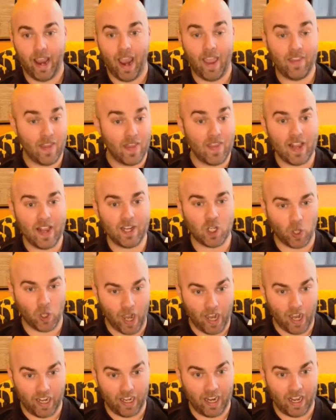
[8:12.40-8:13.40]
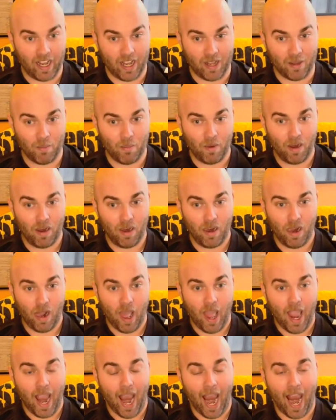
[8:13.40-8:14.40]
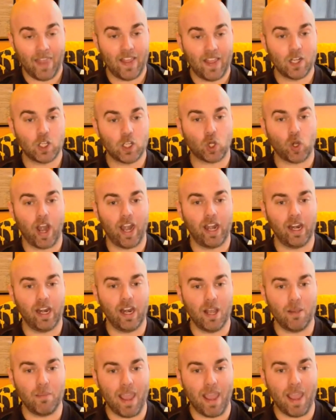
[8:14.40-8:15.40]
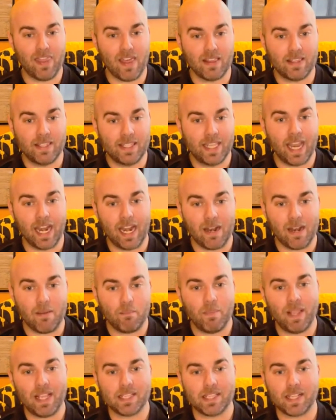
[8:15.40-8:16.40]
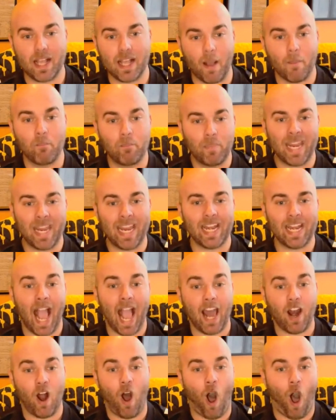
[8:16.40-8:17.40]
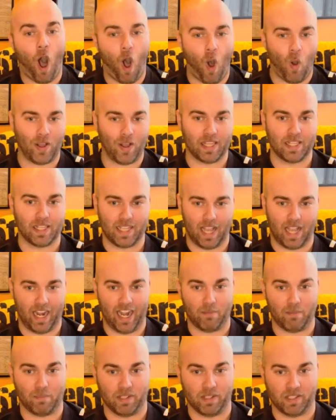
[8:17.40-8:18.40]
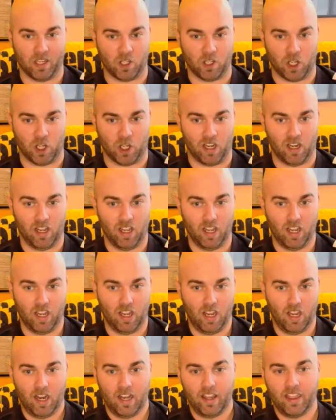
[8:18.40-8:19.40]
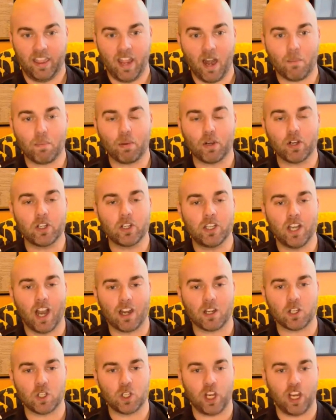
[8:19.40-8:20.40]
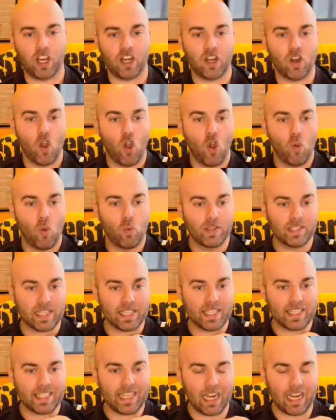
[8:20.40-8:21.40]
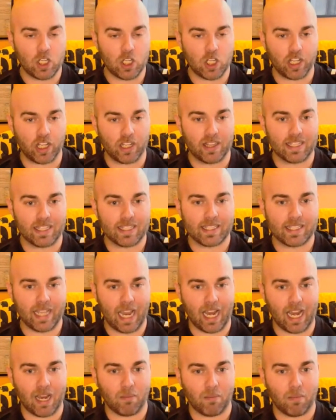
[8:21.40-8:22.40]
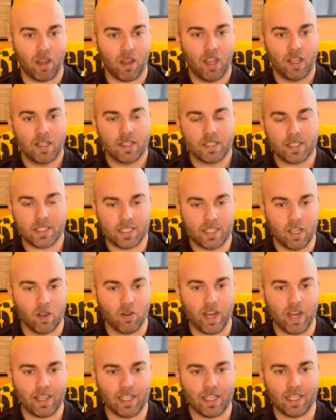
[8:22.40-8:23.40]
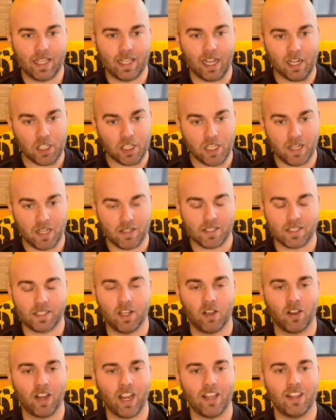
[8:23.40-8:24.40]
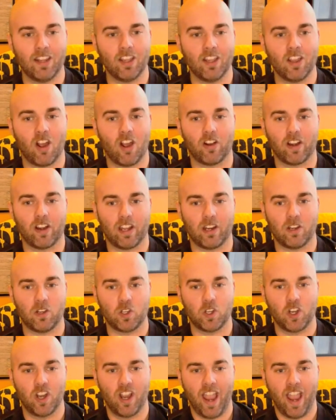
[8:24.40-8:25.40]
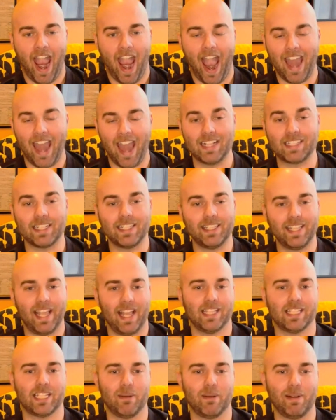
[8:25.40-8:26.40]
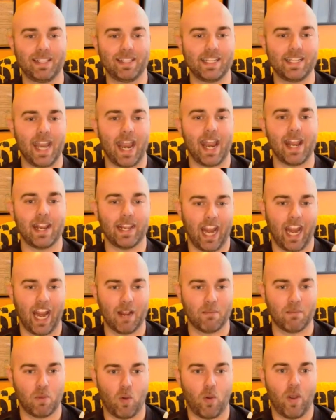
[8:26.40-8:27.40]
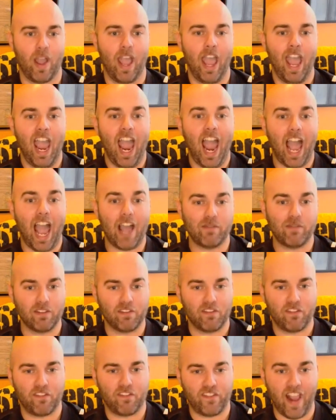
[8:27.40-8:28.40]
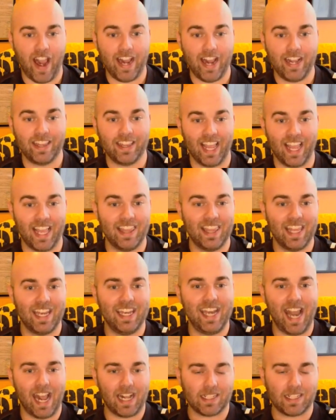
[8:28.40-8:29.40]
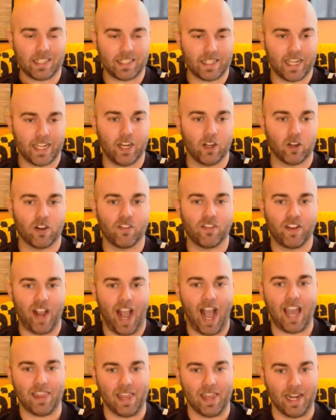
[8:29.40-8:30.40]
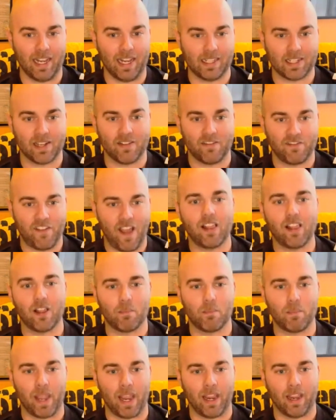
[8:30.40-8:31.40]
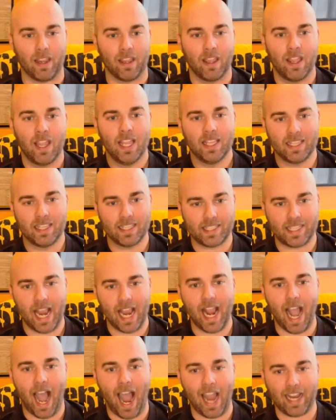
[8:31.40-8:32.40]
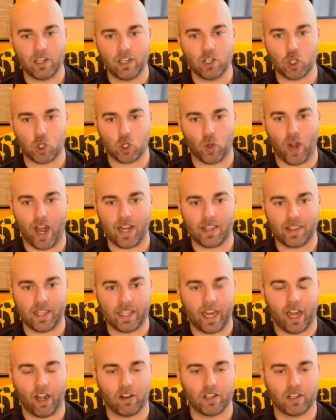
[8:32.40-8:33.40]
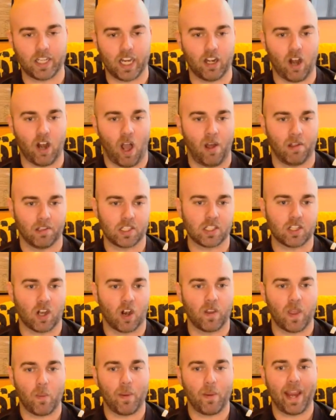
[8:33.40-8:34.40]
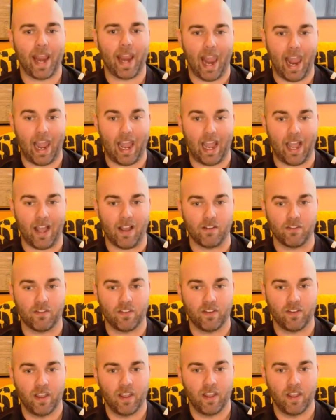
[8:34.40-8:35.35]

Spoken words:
And then they traded him, and then didn't miss a beat at all at the tight end position. Their production was essentially the same. Still getting the touchdown, still getting the yardage. And it's a testament to Dan Campbell having faith in the next tier of guy that he's developing to say, I can trade the guaranteed all-star that we have